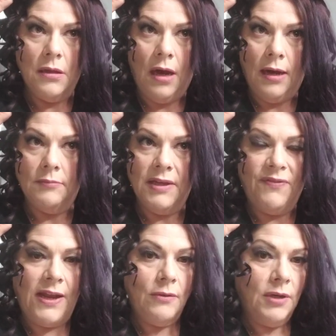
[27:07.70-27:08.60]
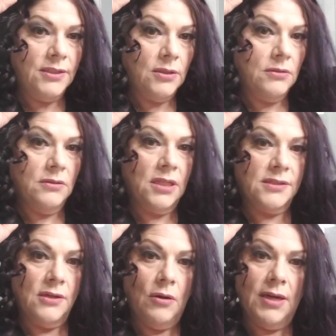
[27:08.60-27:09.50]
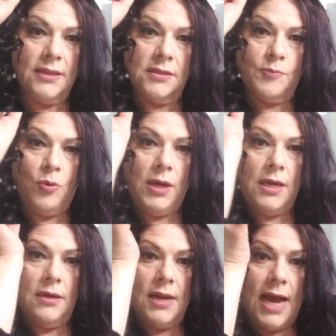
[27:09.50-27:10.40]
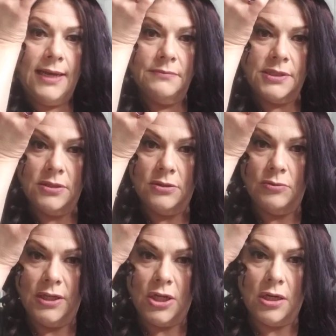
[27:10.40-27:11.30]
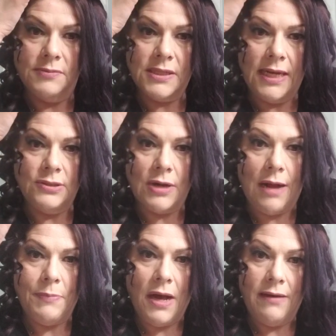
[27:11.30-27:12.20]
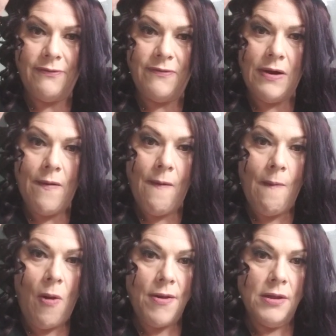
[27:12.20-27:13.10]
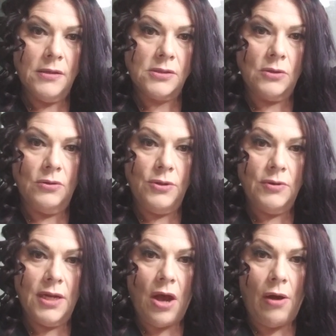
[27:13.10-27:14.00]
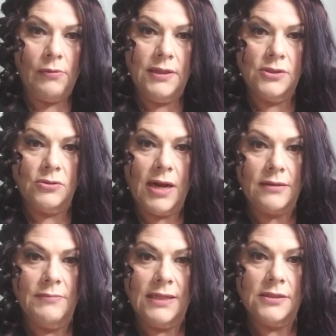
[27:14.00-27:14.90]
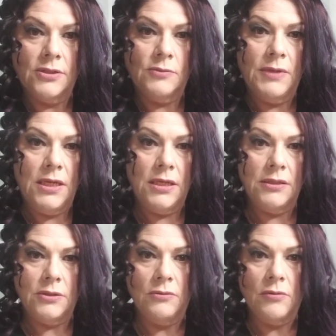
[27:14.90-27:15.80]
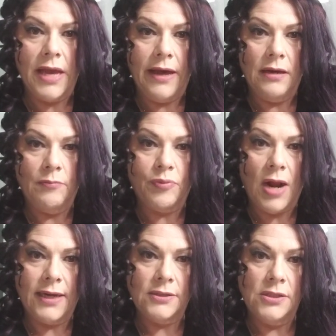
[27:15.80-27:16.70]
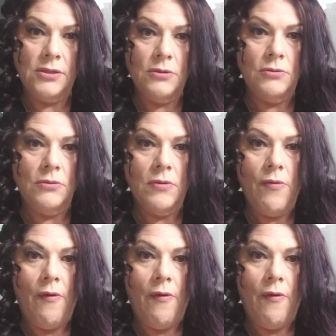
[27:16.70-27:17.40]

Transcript: saying. If anyone doesn't know at this point, I am still doing curbside drop-off. So you can always direct message me to get product to you.